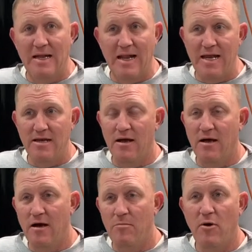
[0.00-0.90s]
late
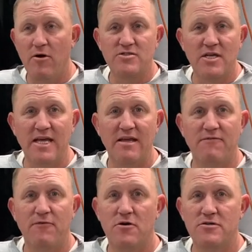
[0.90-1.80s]
parts again
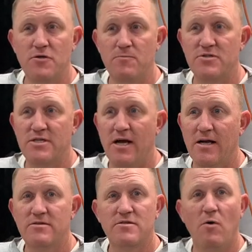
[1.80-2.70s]
for our super
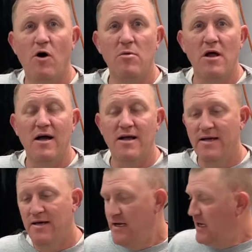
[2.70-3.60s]
stock small block,